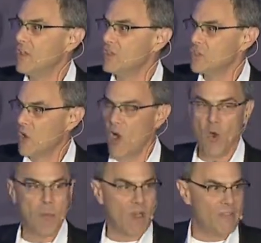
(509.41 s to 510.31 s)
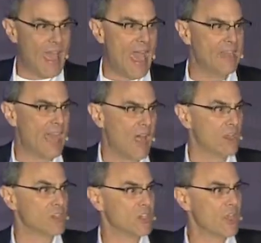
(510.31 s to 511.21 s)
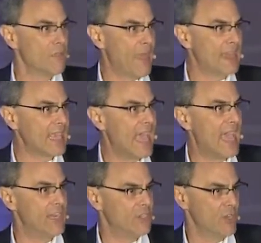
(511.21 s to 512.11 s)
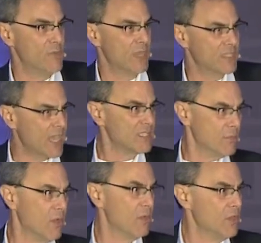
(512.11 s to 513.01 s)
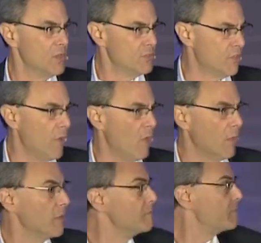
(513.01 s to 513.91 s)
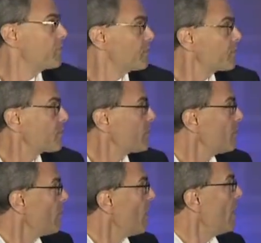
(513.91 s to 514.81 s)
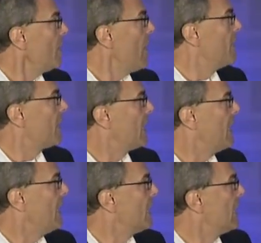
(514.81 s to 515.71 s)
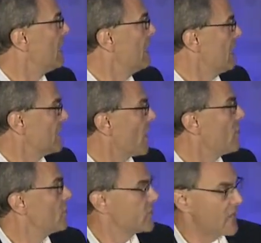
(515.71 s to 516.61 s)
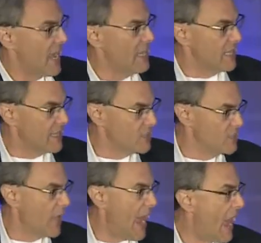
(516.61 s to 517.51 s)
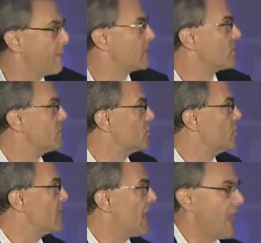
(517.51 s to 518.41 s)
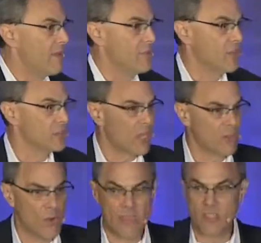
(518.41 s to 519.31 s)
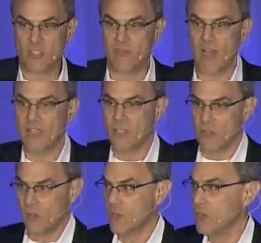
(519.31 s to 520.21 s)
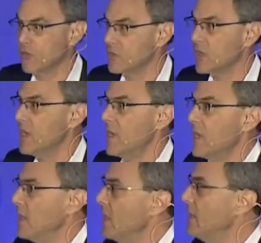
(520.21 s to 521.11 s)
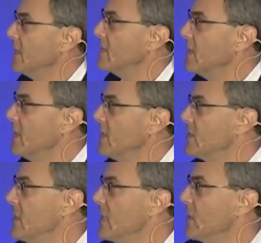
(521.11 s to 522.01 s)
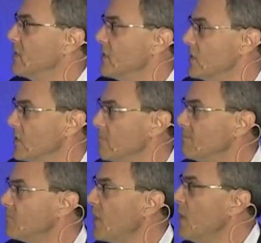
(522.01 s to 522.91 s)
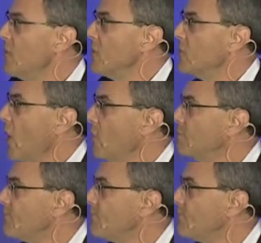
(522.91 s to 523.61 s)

scope of ad dollars that can and should be accessible to mobile. And the key is understanding these new habits, these new behaviors, and the way these devices are used in this ecosystem. So